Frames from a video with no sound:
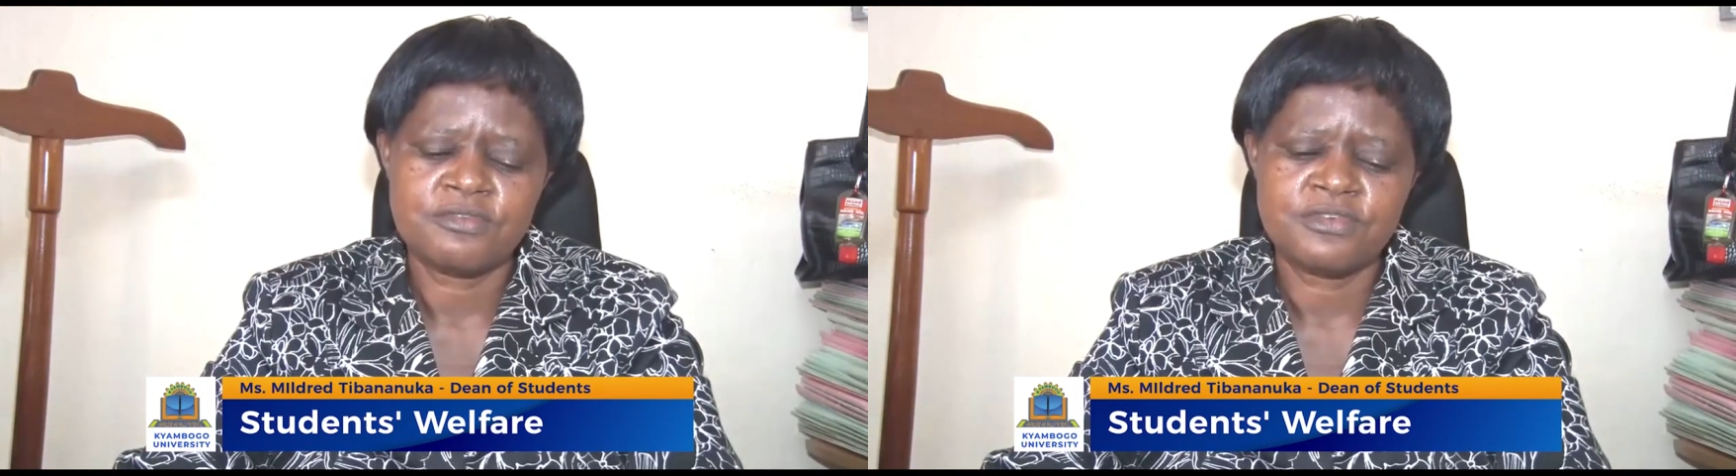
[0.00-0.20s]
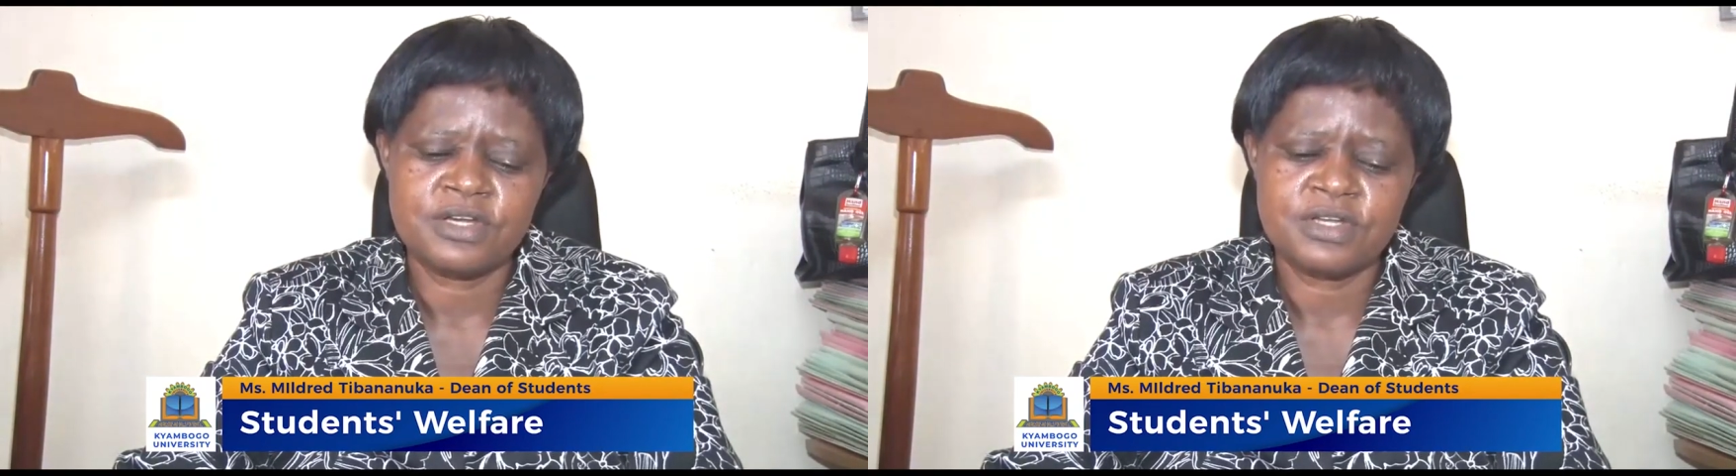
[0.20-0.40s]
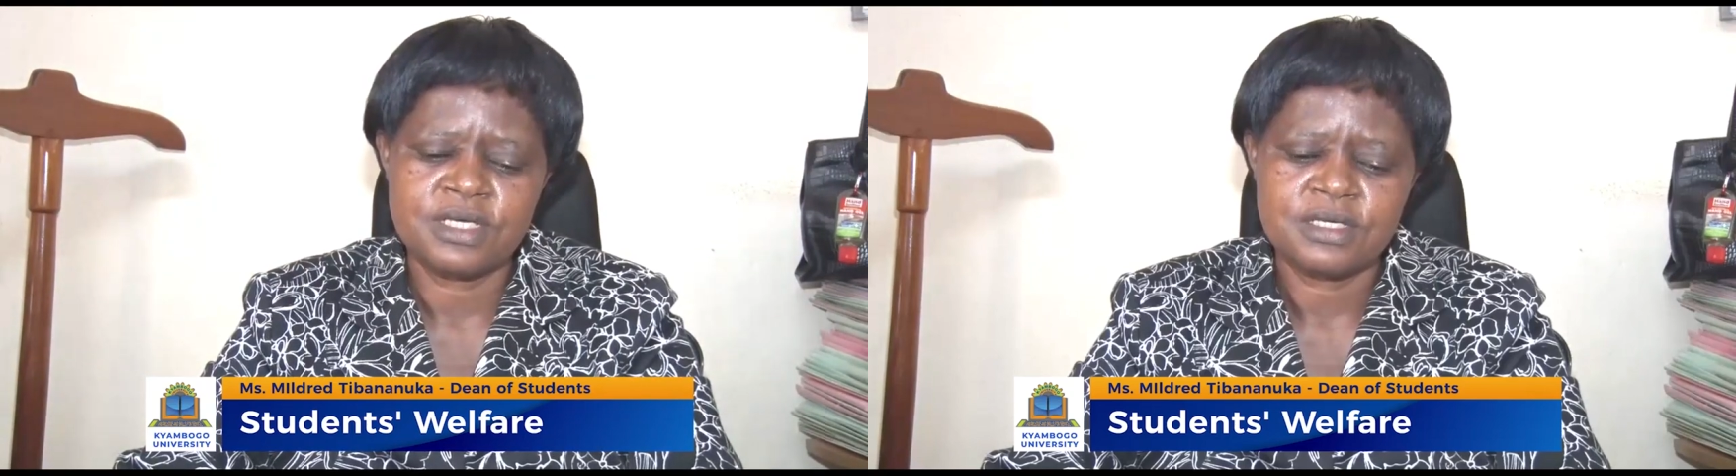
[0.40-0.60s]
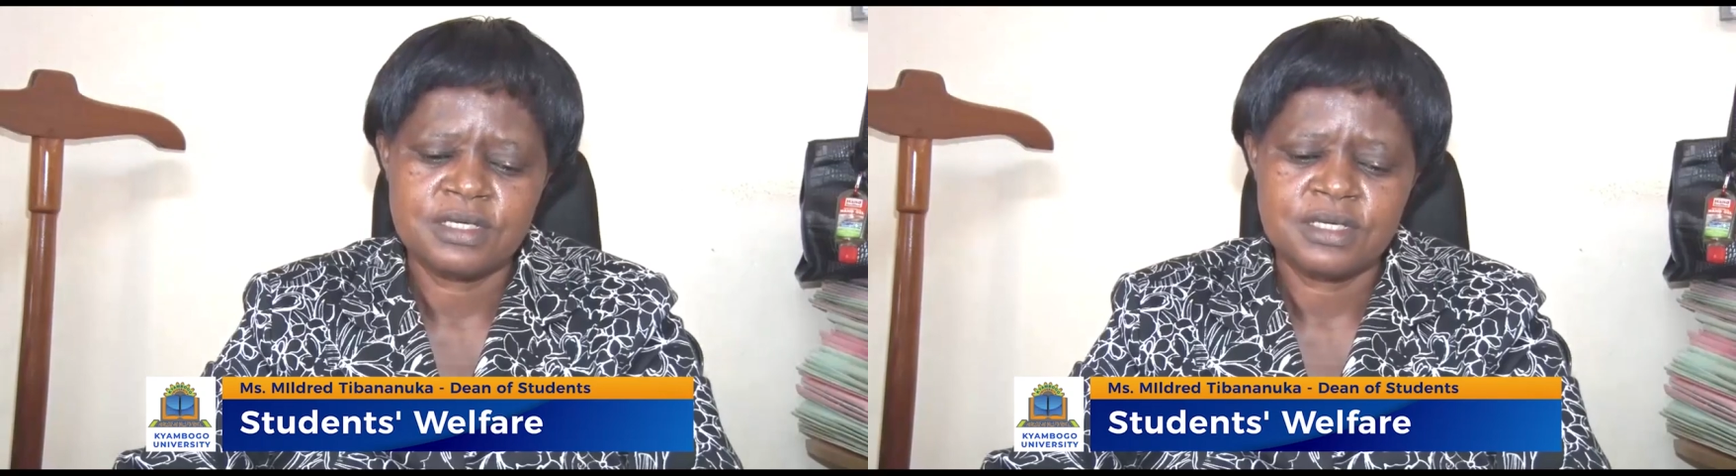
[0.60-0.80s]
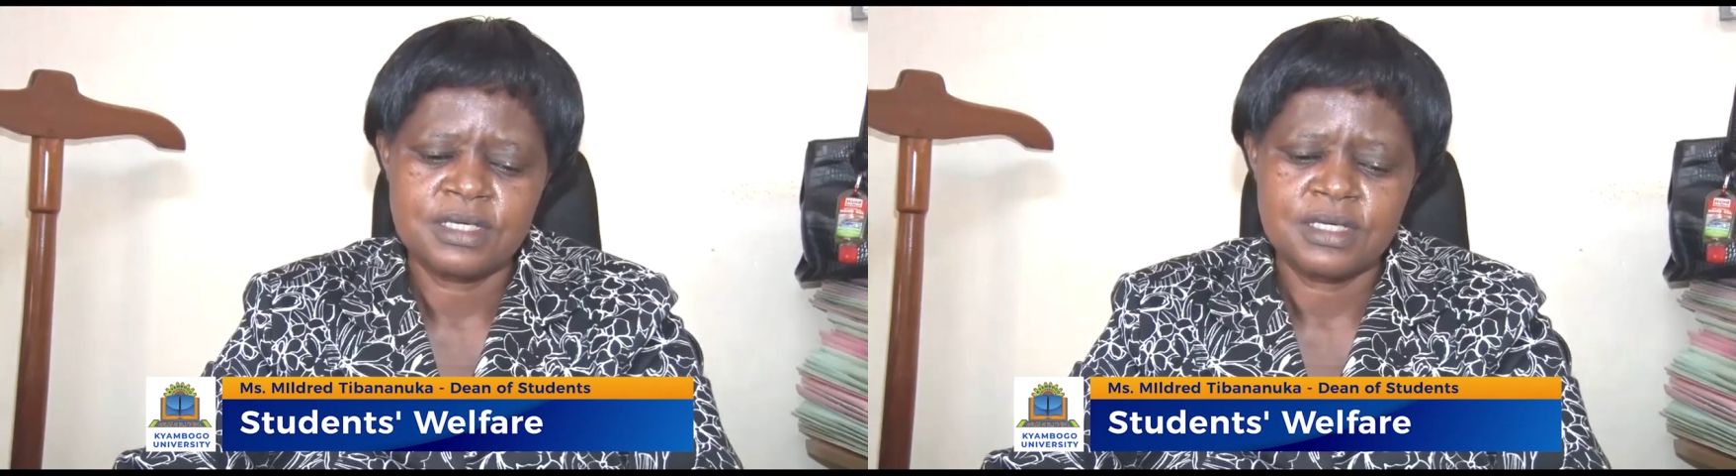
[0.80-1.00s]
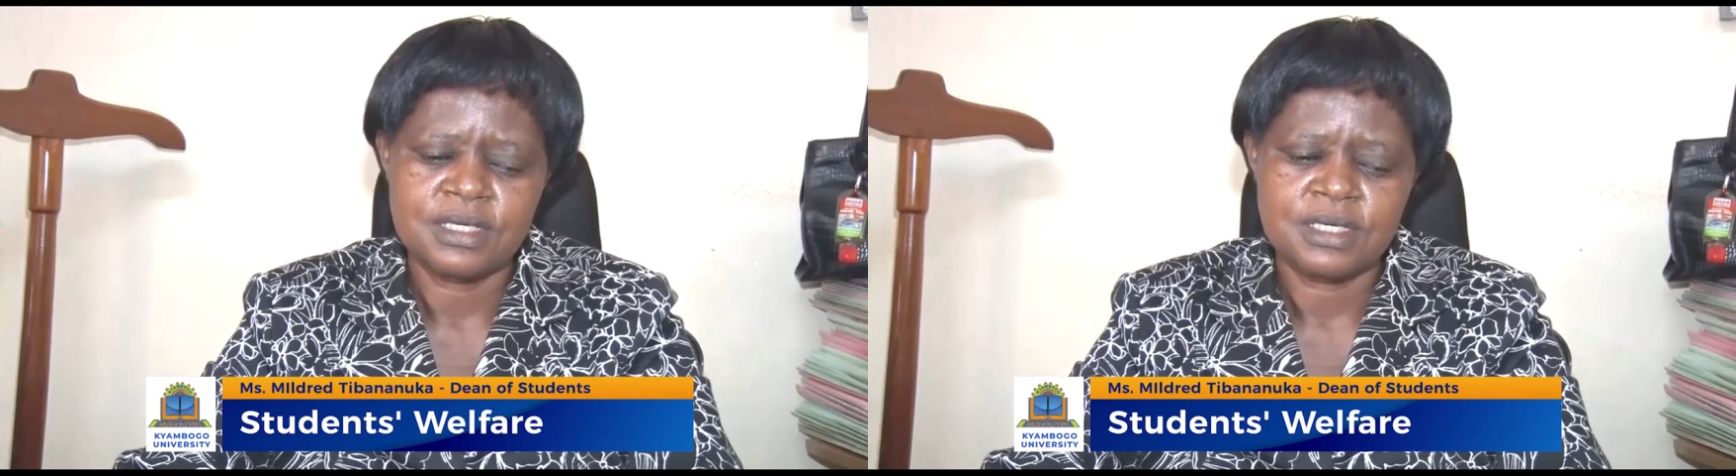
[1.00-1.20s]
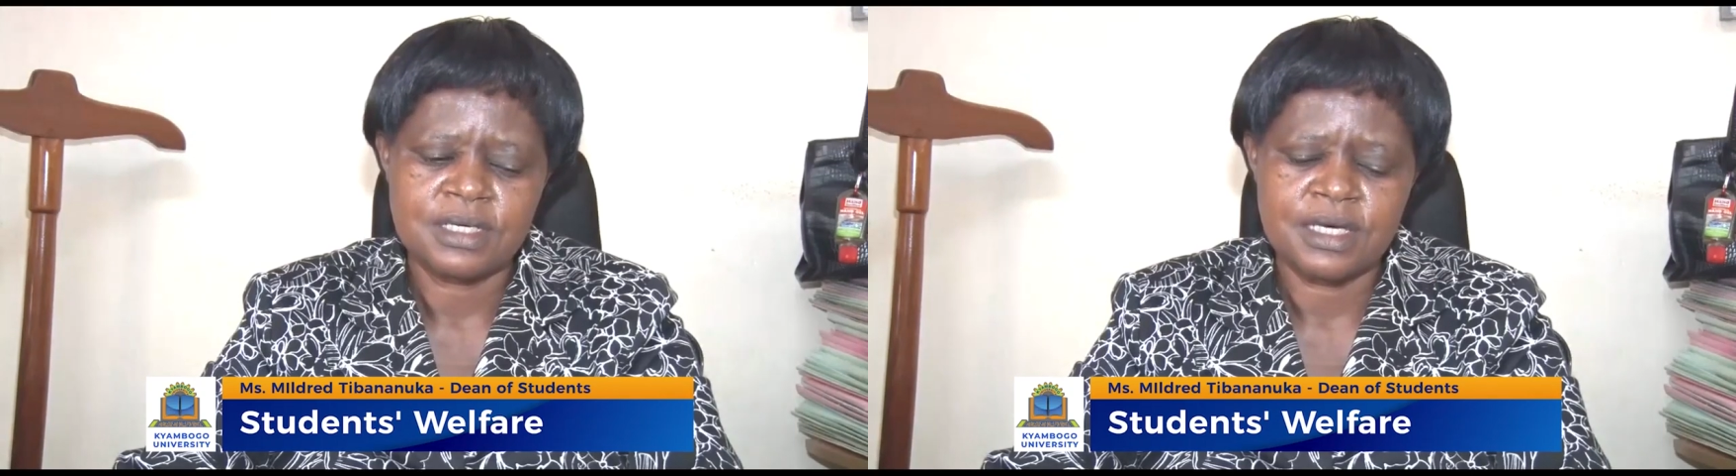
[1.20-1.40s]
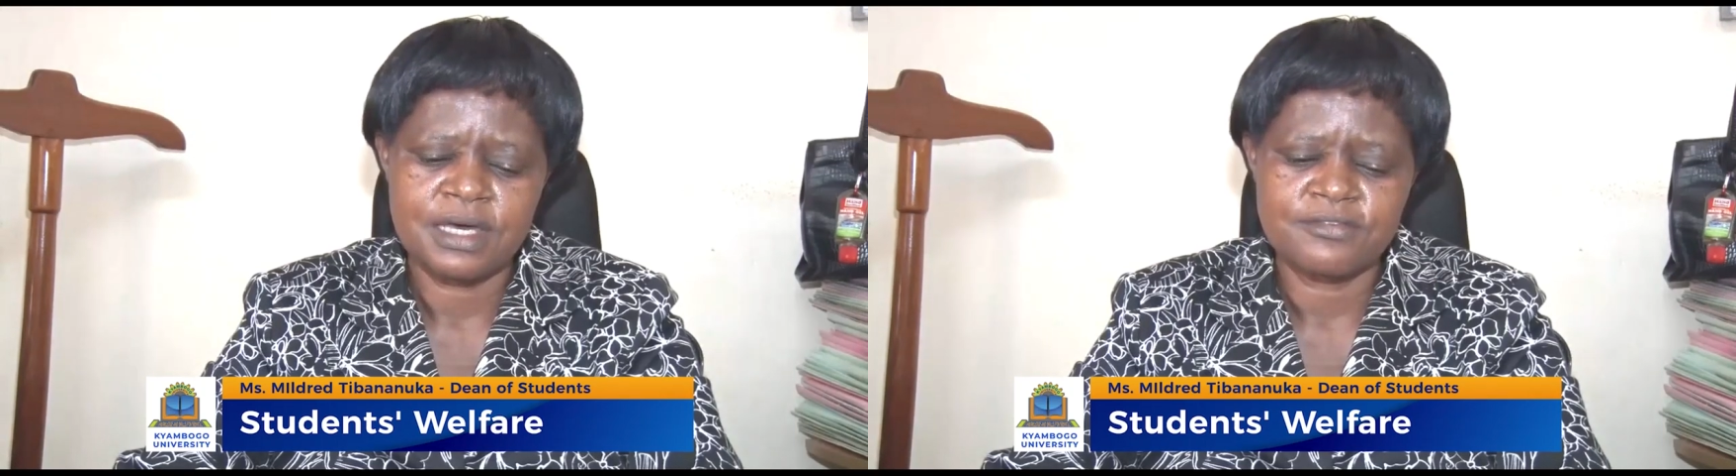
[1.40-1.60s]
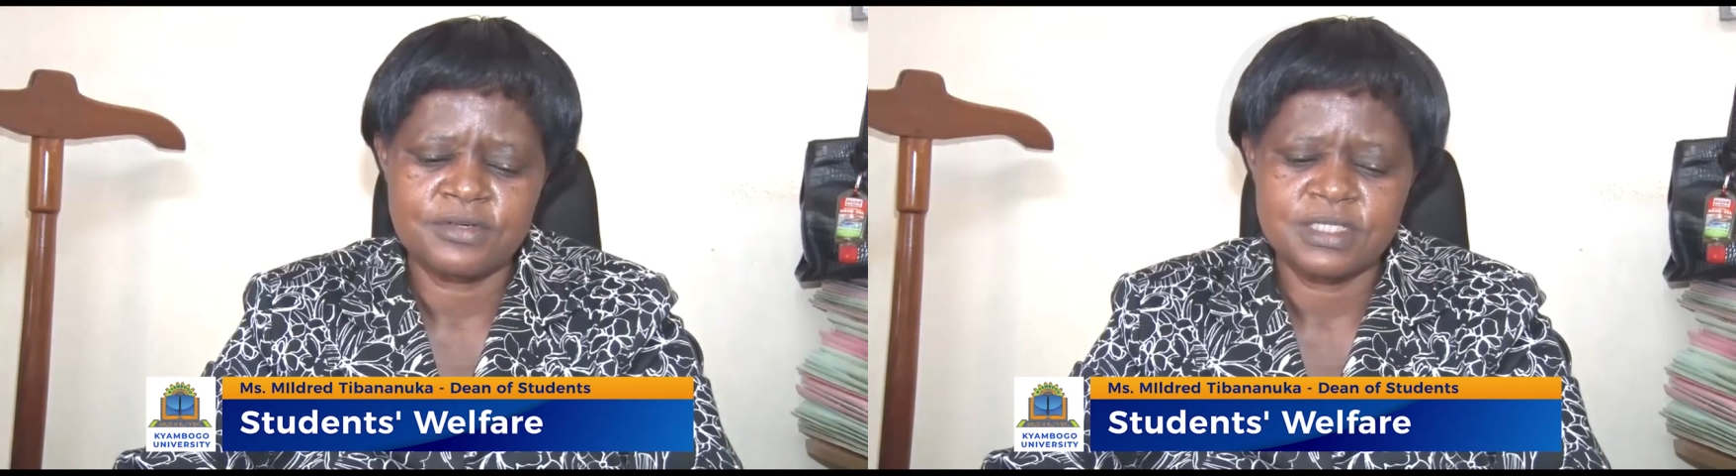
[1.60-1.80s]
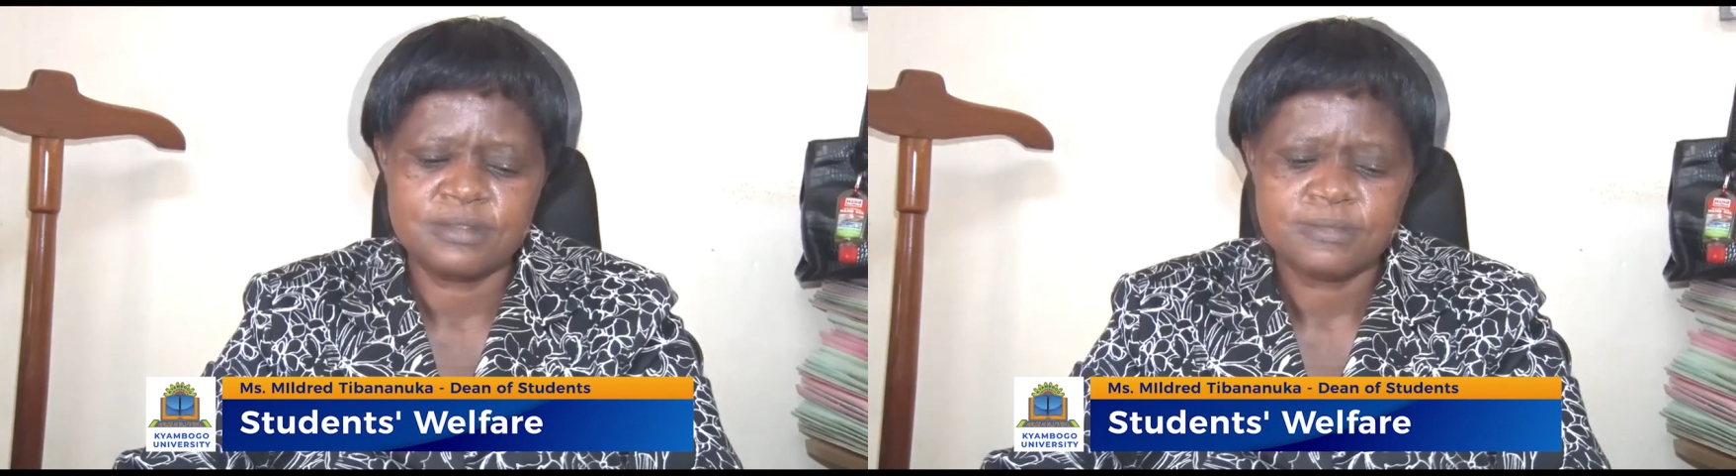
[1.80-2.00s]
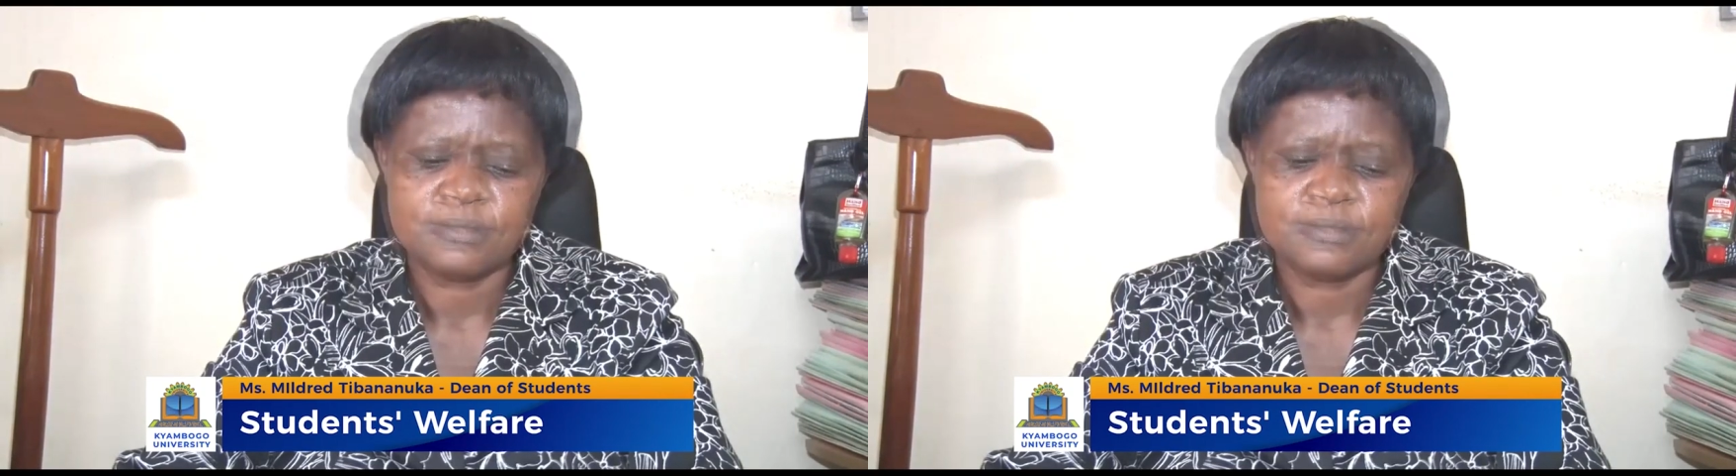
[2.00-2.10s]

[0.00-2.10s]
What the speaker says: very carefully.